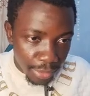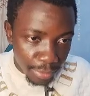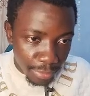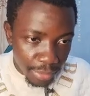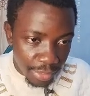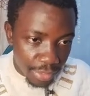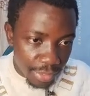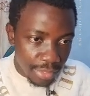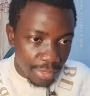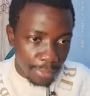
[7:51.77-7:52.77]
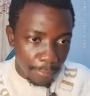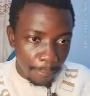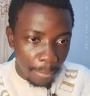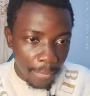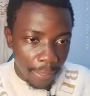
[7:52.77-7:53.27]
just
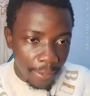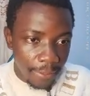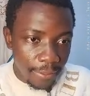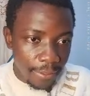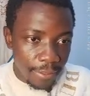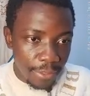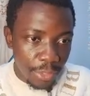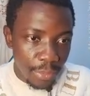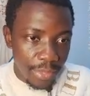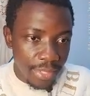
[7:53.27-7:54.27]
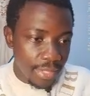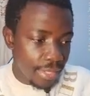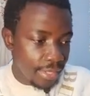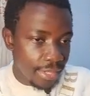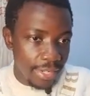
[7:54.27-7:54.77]
do it
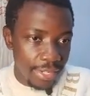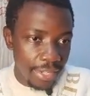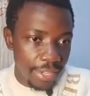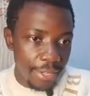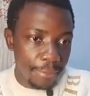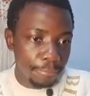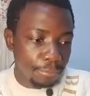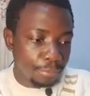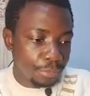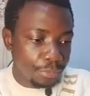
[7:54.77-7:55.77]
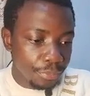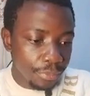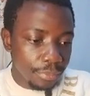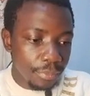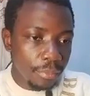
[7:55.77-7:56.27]
under here.
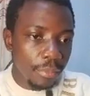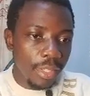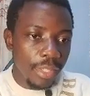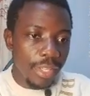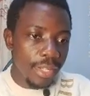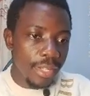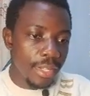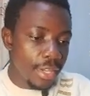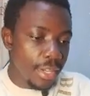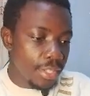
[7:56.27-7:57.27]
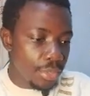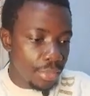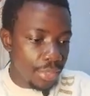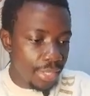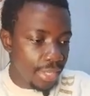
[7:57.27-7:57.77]
Yeah, so
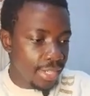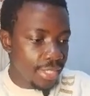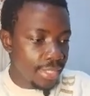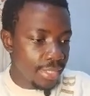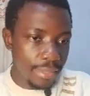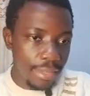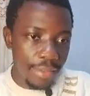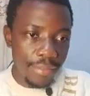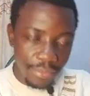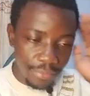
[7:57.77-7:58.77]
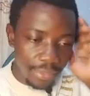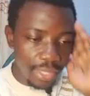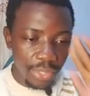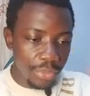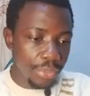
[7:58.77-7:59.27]
let's give it a
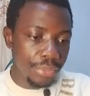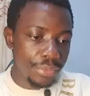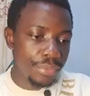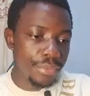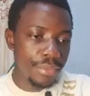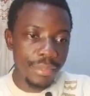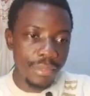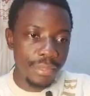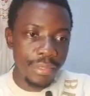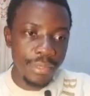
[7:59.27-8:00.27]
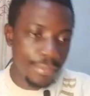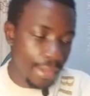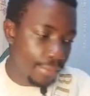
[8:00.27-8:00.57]
value of 5.